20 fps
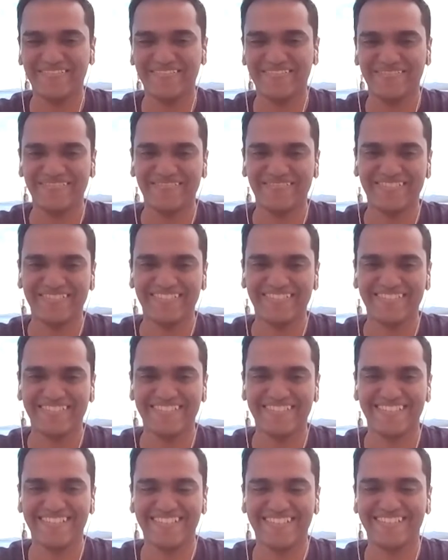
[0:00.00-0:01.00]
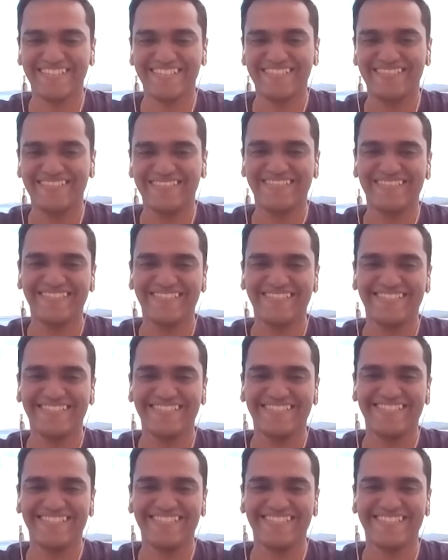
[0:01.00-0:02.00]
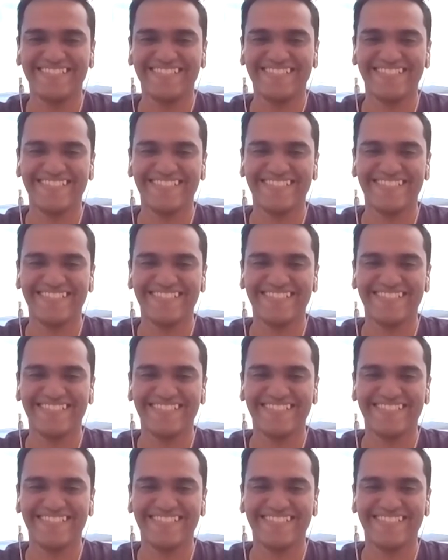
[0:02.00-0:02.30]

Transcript: The person shown says nothing.